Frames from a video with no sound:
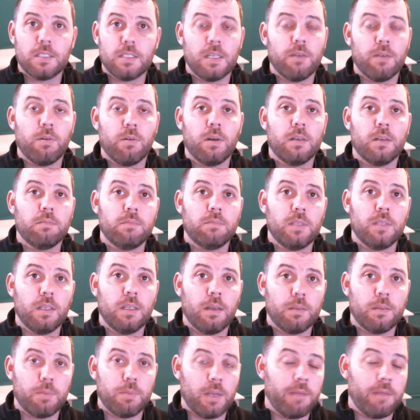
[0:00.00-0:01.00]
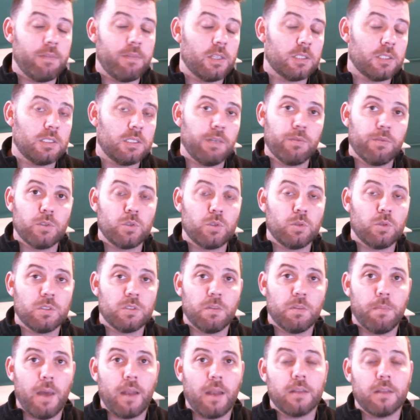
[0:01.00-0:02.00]
I believe there's different sorts
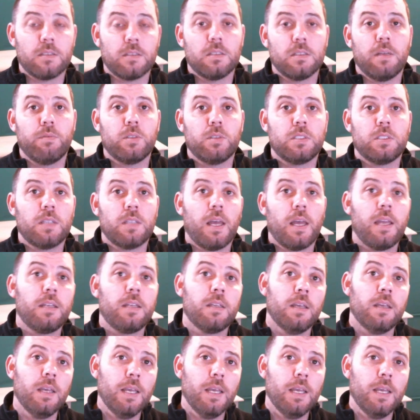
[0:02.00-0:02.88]
of ballots in every state.